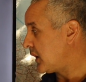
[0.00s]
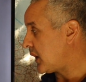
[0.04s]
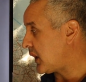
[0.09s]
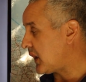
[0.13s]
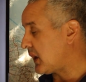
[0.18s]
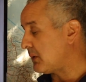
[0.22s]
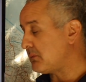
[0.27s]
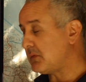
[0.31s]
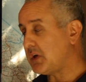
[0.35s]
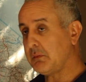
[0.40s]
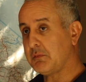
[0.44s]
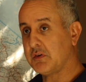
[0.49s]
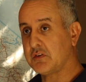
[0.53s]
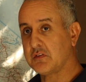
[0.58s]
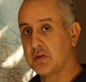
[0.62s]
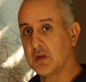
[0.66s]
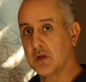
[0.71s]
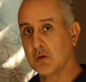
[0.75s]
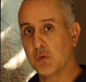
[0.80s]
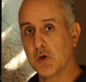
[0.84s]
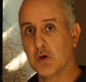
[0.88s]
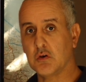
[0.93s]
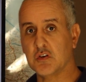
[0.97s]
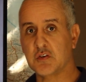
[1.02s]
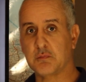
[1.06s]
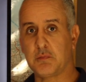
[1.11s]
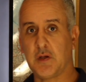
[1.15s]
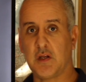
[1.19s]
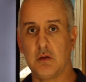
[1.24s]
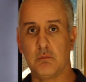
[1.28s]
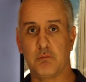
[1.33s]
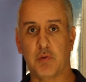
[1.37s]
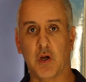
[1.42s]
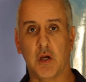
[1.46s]
Limiting wheel
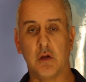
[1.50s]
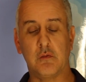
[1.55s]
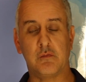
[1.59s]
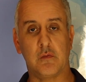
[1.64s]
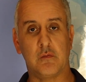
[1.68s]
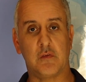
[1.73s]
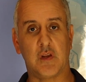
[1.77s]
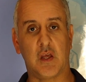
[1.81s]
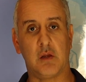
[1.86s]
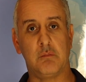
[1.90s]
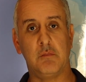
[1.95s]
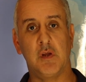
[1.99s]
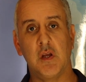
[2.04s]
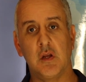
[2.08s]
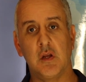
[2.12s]
spin in both of them.